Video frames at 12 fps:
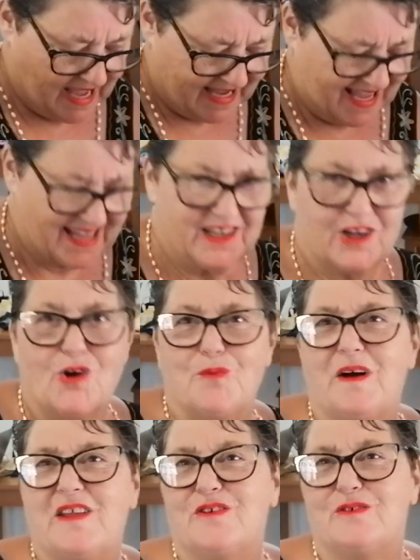I kind of go
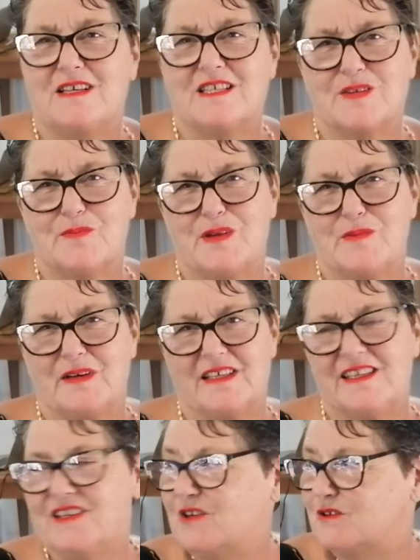by the recipe, but
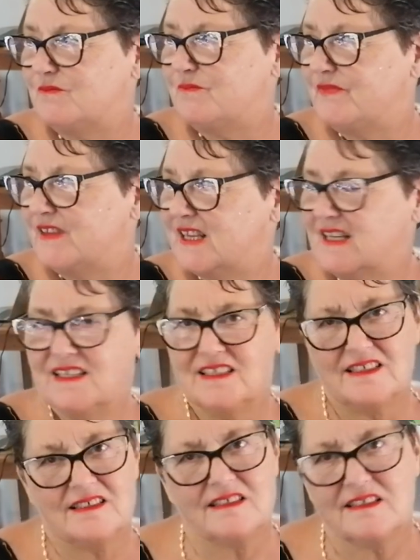you know,
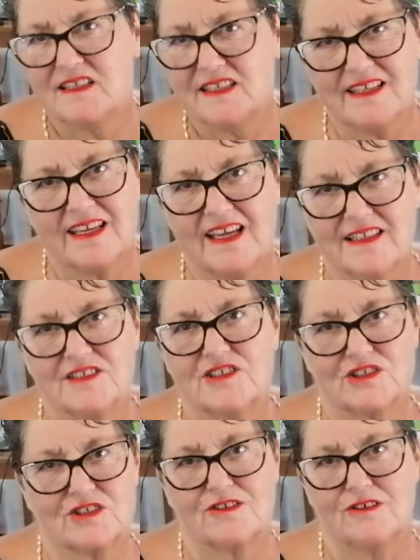you can't
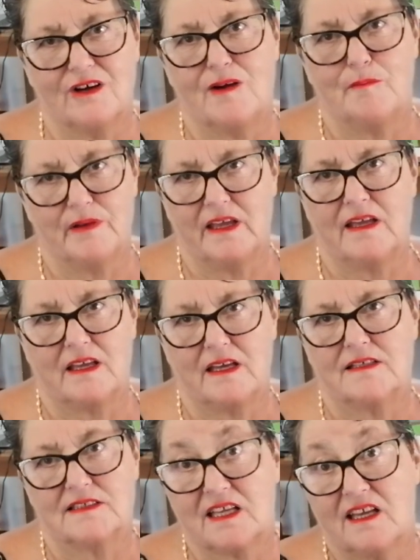screw up
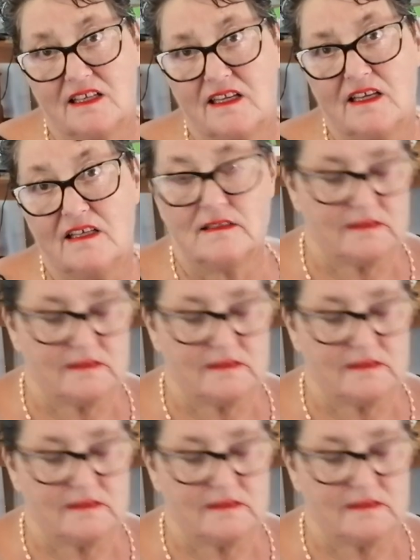pancakes, can you?